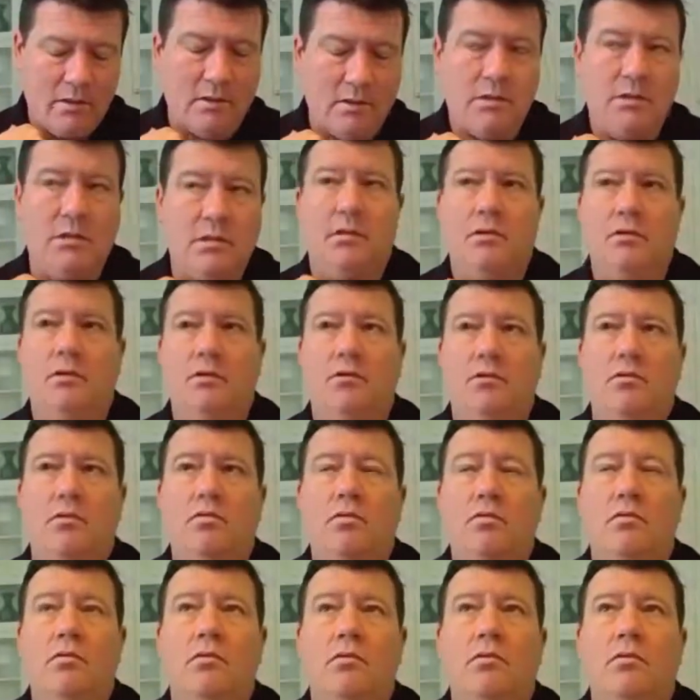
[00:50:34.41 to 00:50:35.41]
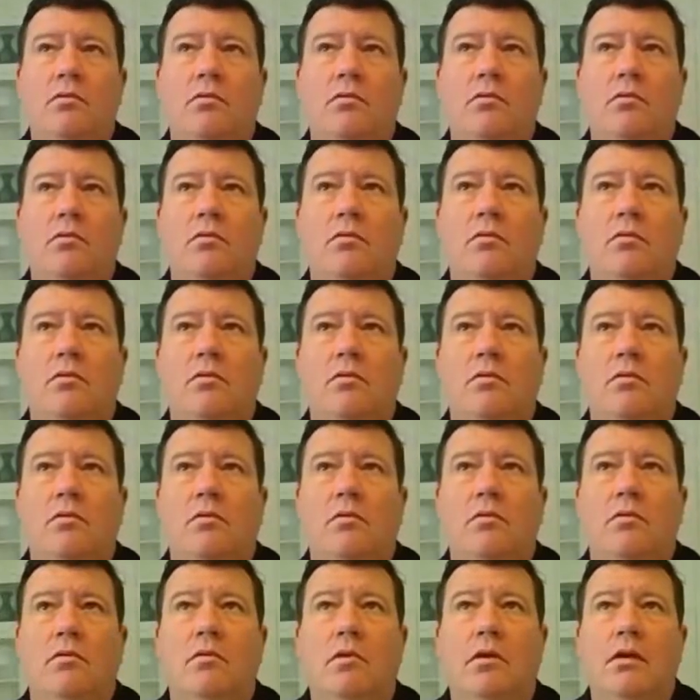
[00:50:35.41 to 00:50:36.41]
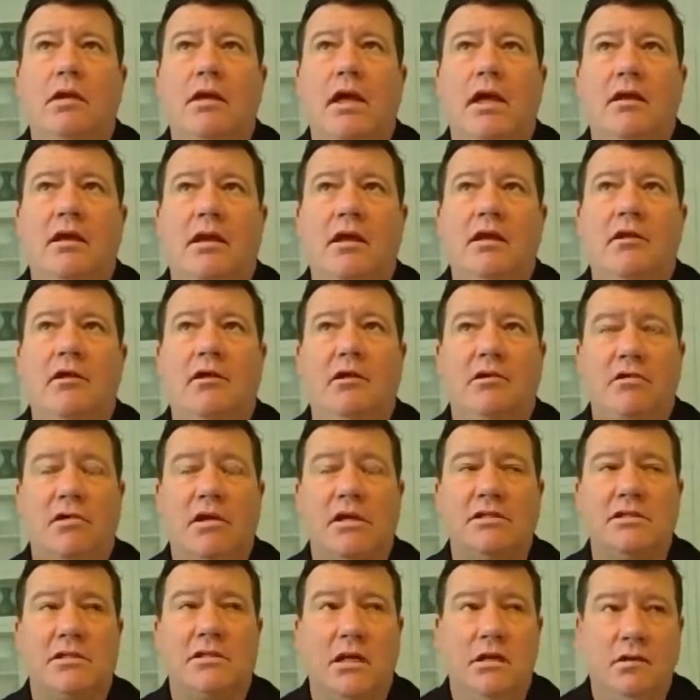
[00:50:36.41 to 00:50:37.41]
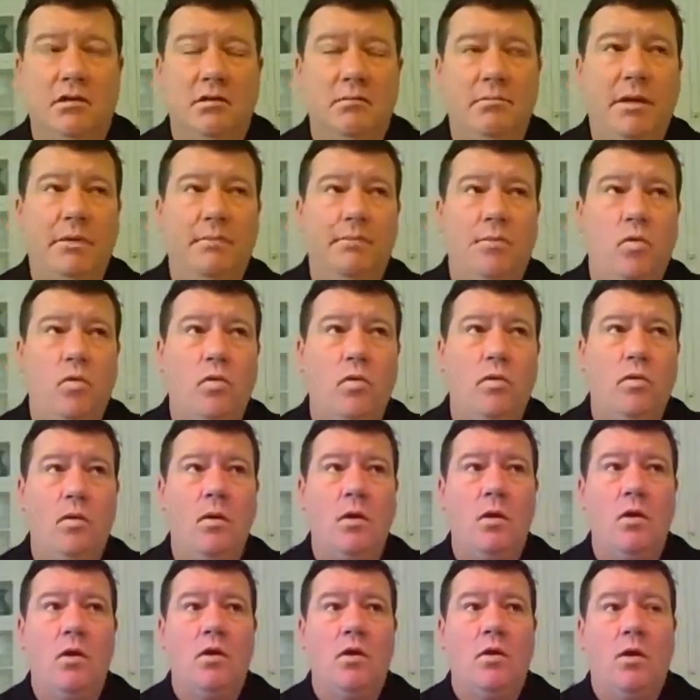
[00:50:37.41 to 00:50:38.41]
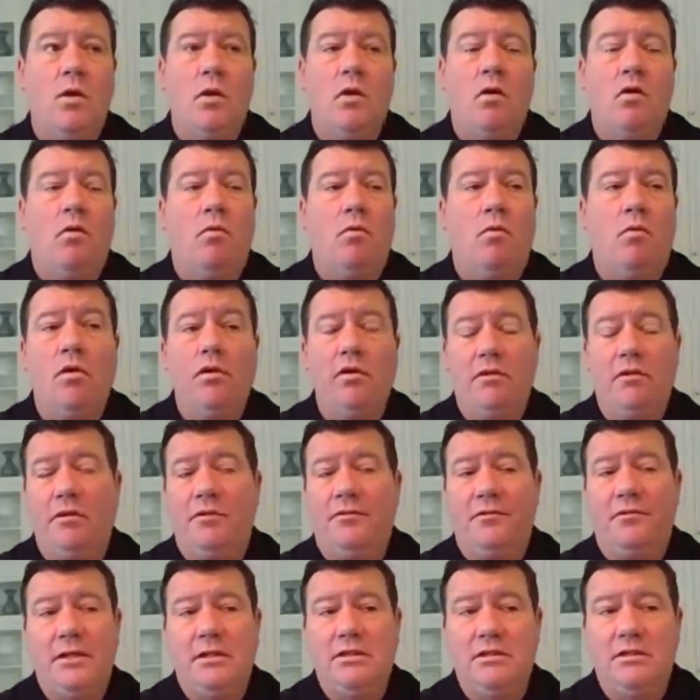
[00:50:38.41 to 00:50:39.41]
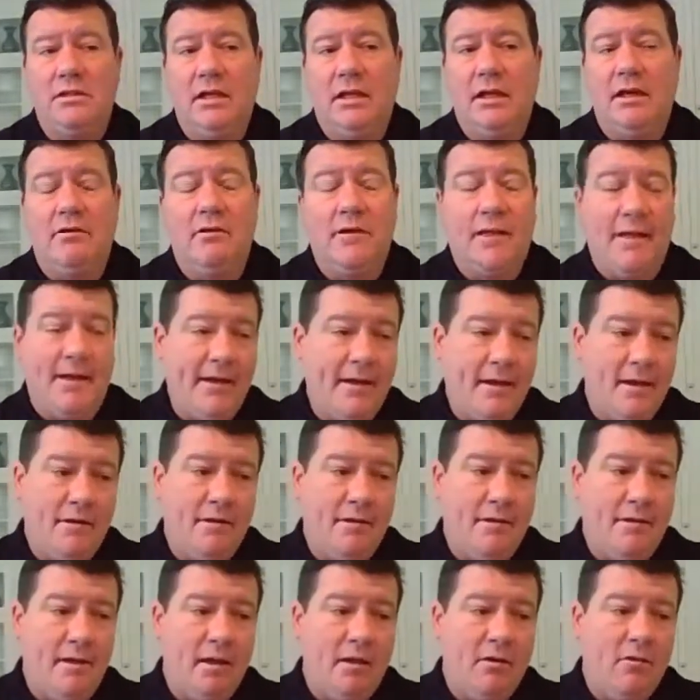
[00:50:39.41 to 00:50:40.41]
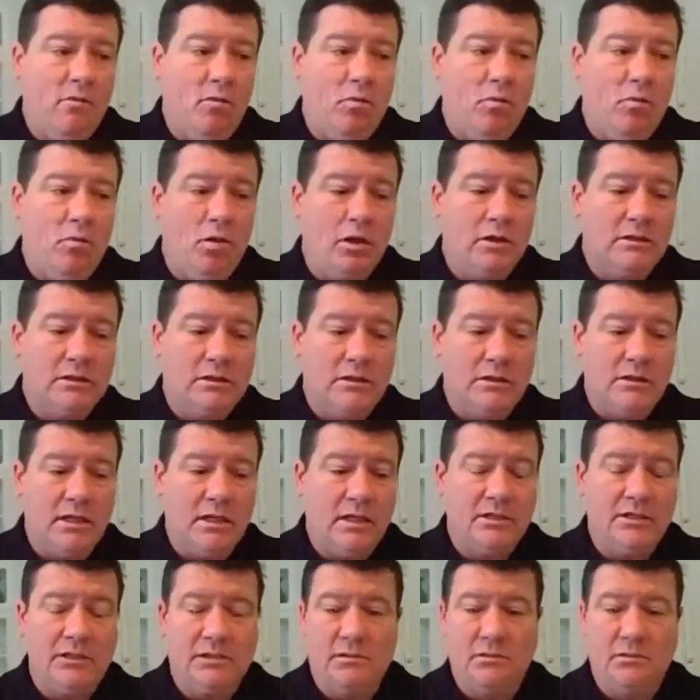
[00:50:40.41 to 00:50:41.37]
to kind of characterize it a little bit more, one of the things that Al Qaeda did was they